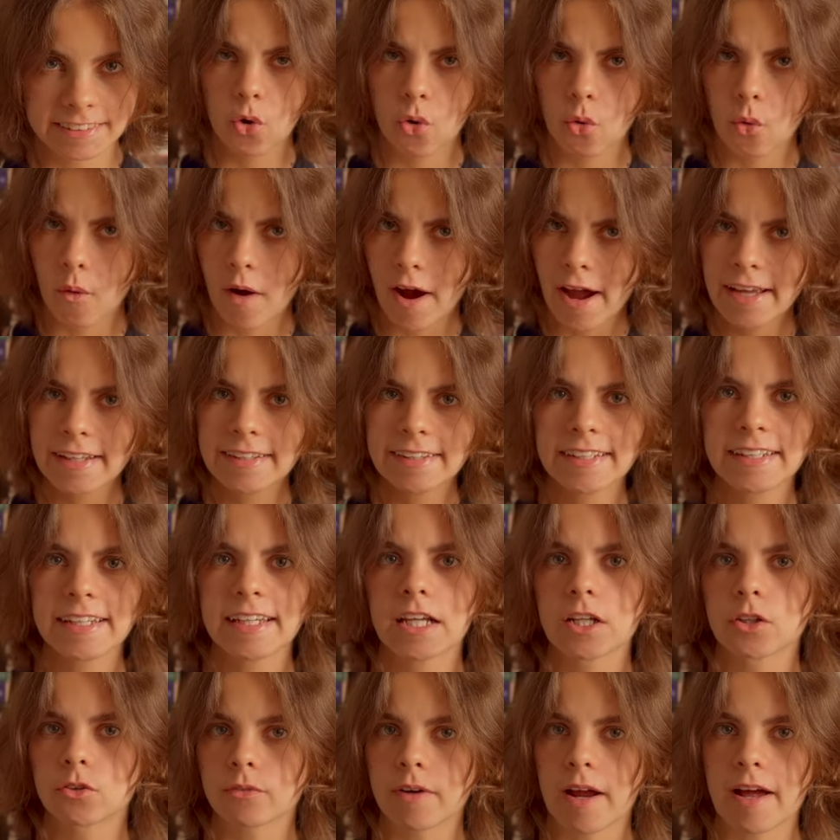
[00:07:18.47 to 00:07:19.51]
quietly
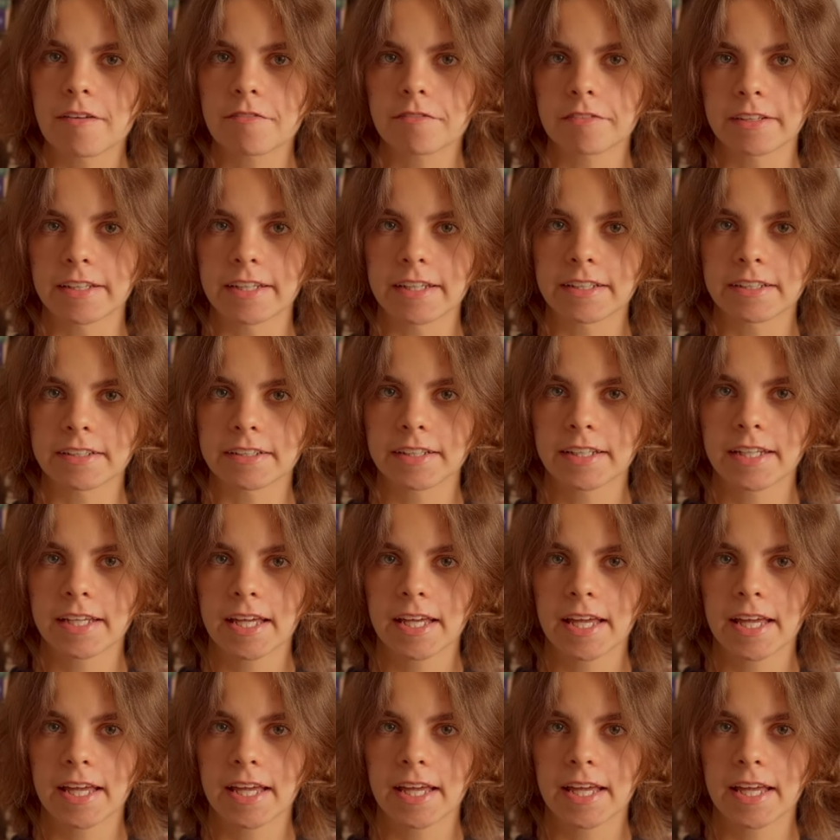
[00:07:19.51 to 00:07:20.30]
unraveling